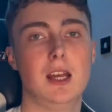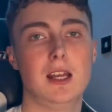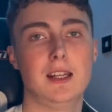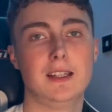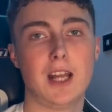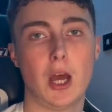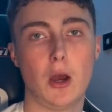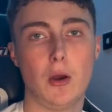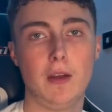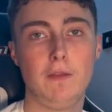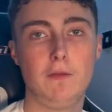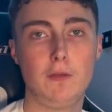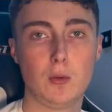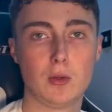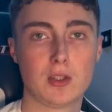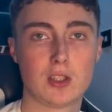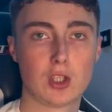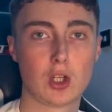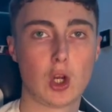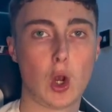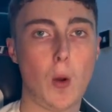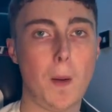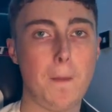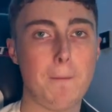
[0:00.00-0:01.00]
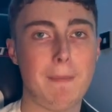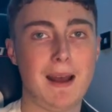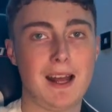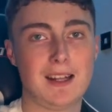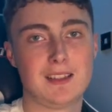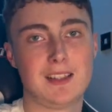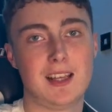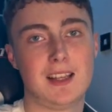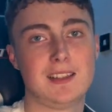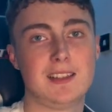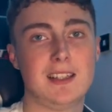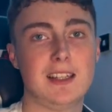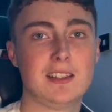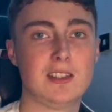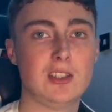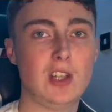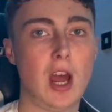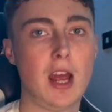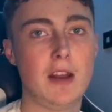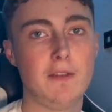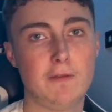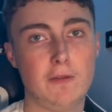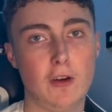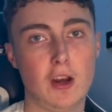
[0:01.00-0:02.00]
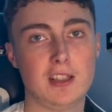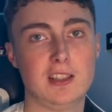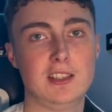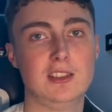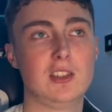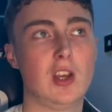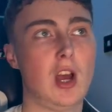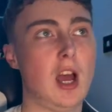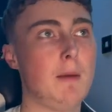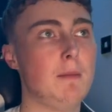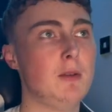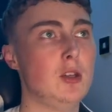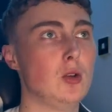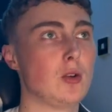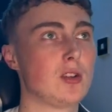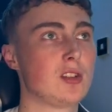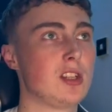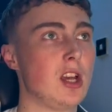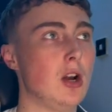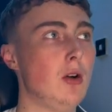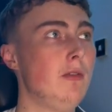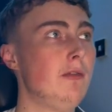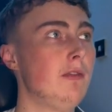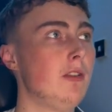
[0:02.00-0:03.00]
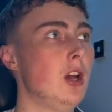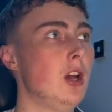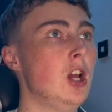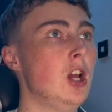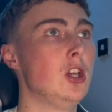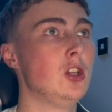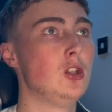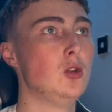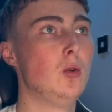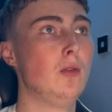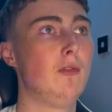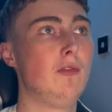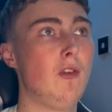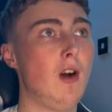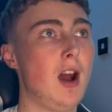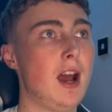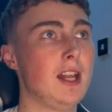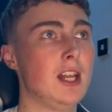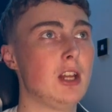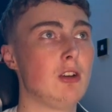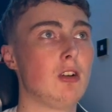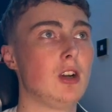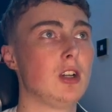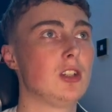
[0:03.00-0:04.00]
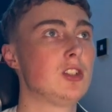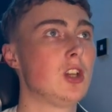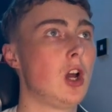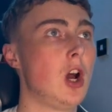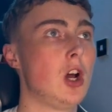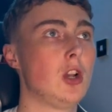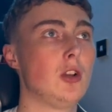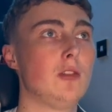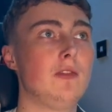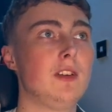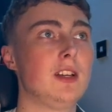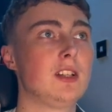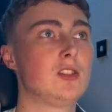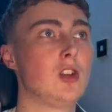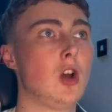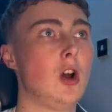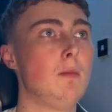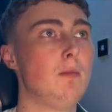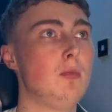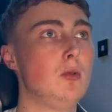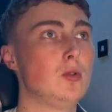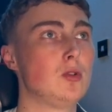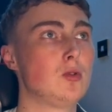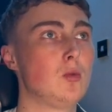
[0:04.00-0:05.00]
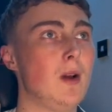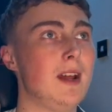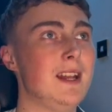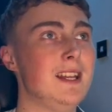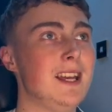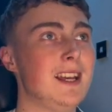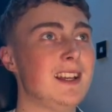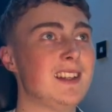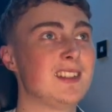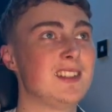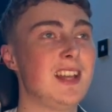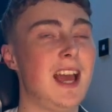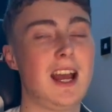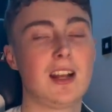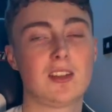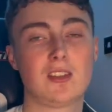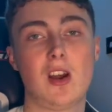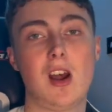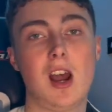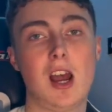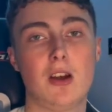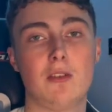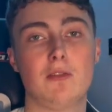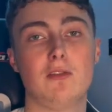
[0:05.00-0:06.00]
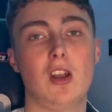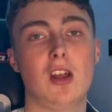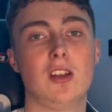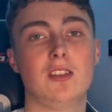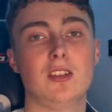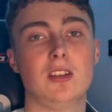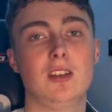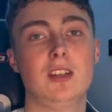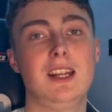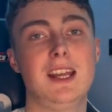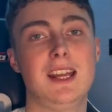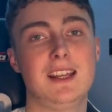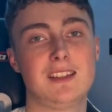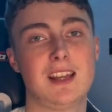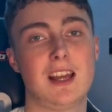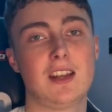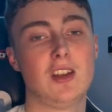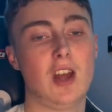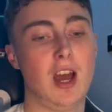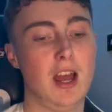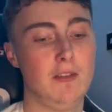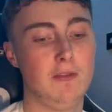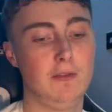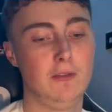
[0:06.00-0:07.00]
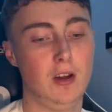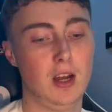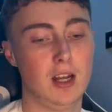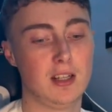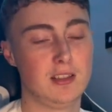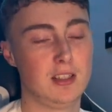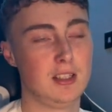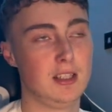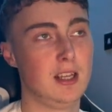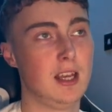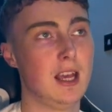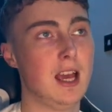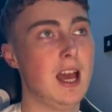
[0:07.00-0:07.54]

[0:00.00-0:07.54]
Now, if you were to go and backtest this 9:30 timing yourself, you'll find there are a ton of examples where the exact high of London is at 9:30.